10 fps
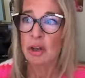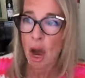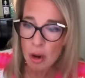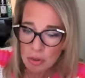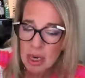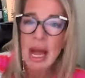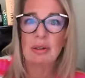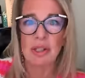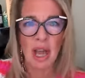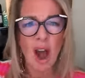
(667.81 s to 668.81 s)
You're only
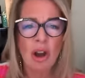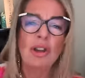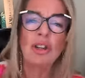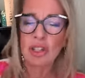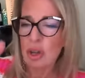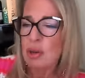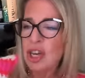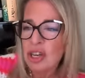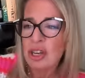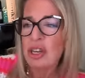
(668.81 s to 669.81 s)
allowed to say, oh, you look so
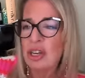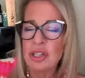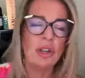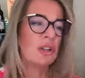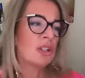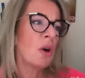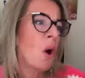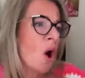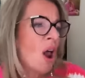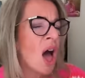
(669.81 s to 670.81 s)
good. You look
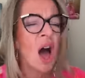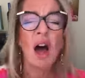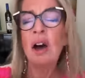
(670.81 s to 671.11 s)
so hot.